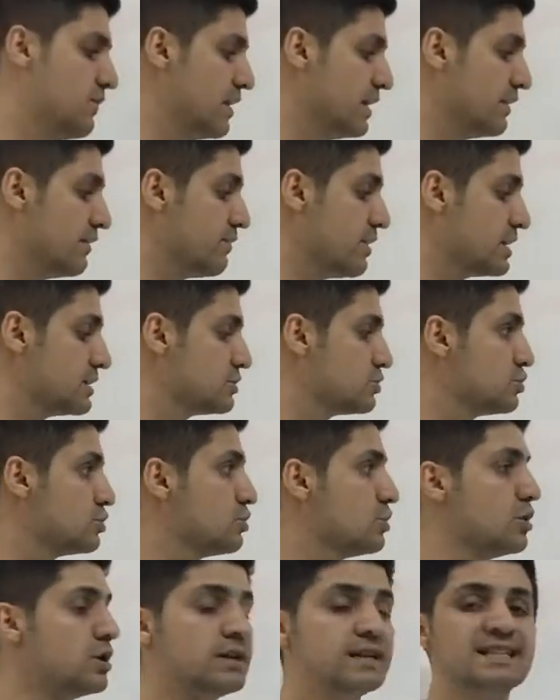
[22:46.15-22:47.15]
if I
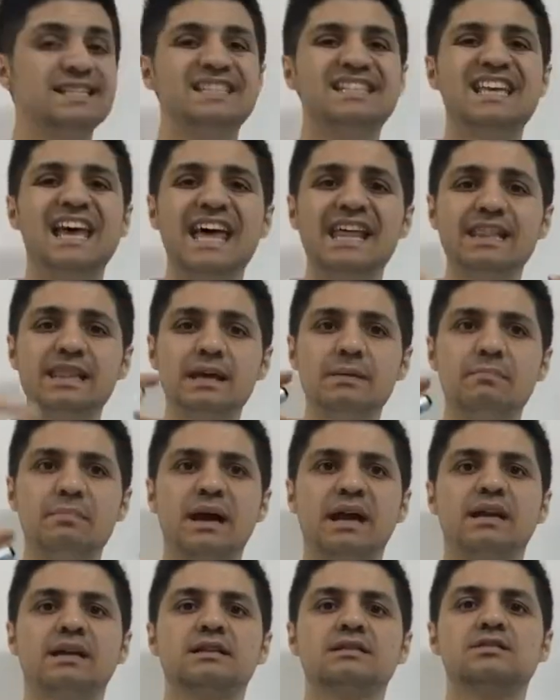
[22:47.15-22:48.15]
want to send a
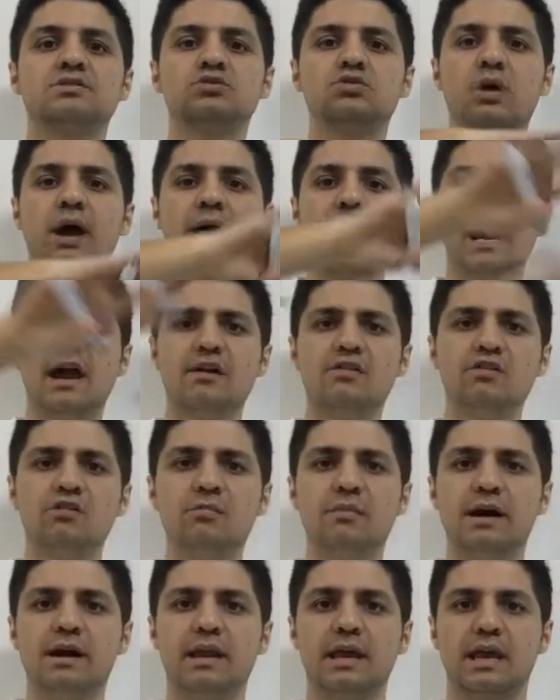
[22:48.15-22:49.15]
packet to
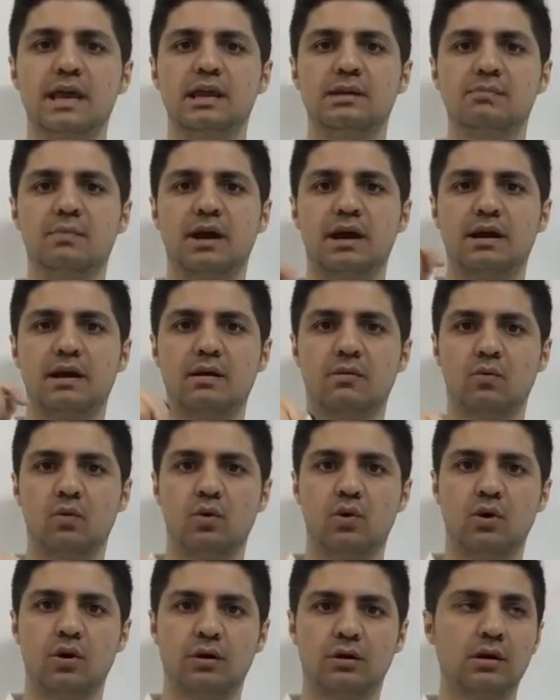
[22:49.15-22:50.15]
everybody in my
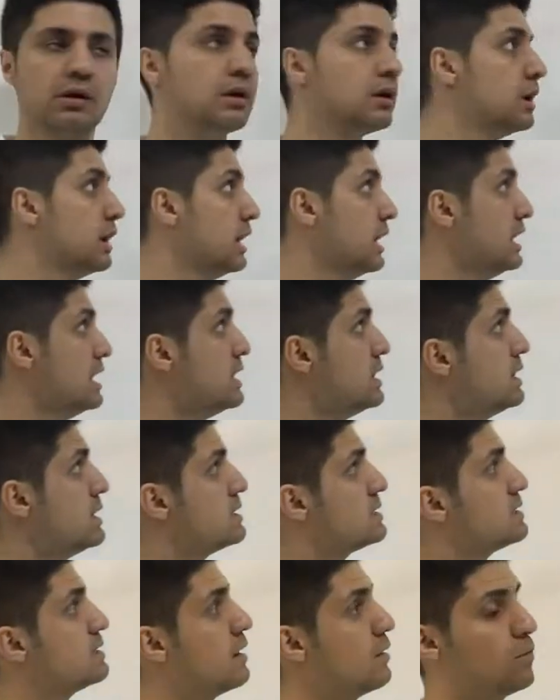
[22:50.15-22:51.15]
network,
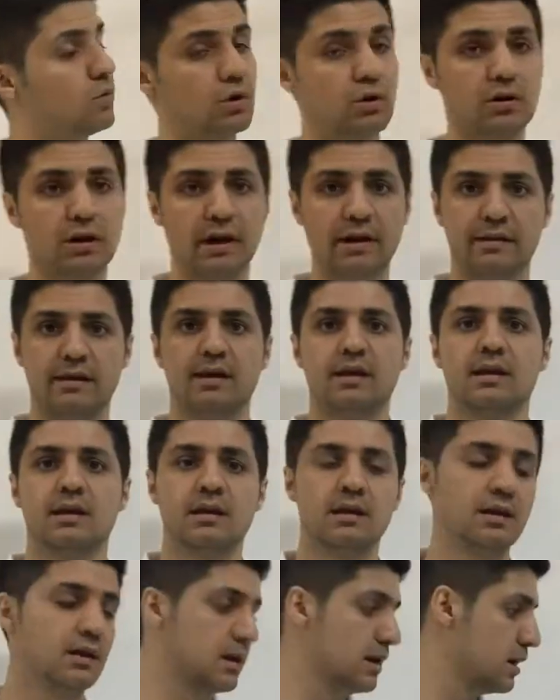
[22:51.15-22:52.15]
in this network ID,